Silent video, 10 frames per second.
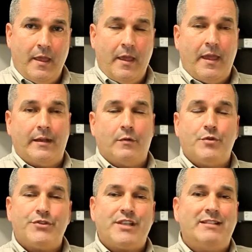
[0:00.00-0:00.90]
and it will
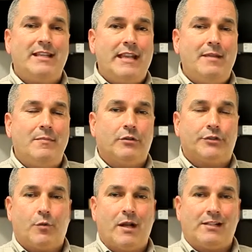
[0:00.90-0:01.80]
send an email
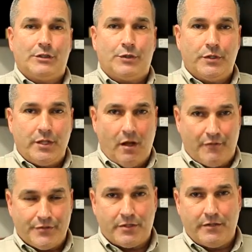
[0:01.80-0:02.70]
directly to the
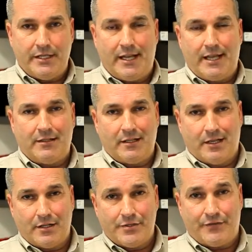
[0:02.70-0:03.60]
officer indicating the
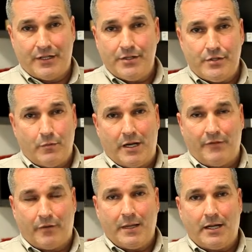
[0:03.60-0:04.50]
gun is finished, ready
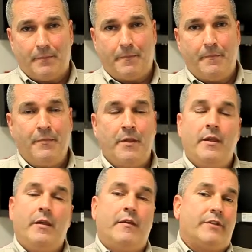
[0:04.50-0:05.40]
for pickup.
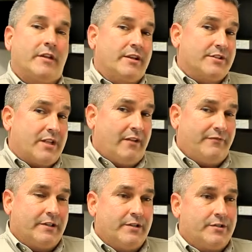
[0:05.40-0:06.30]
If the gun is not
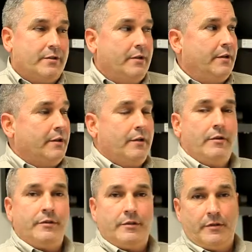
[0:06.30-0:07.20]
finished,
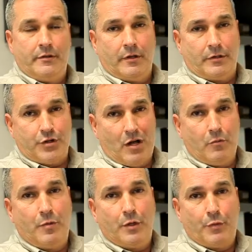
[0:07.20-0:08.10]
the job will
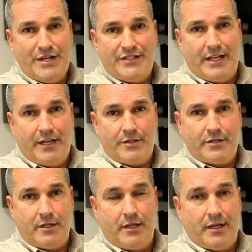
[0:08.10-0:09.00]
be restaged
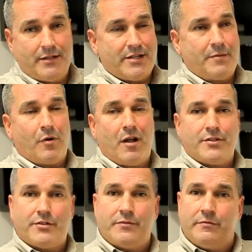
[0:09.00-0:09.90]
and the same
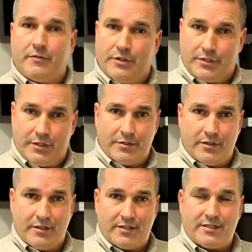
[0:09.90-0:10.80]
process continues the
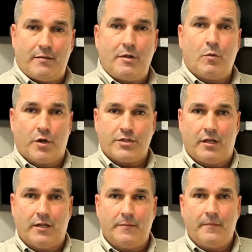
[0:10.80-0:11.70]
next time he works on
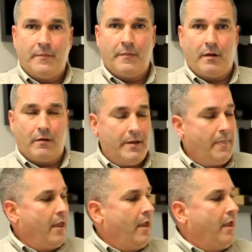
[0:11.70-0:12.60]
it. All right?
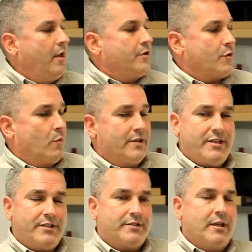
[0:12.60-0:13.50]
So once
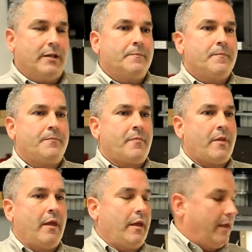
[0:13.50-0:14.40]
that's done
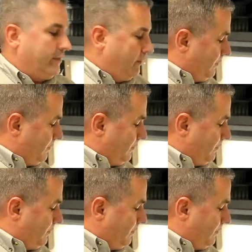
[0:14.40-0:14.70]
and the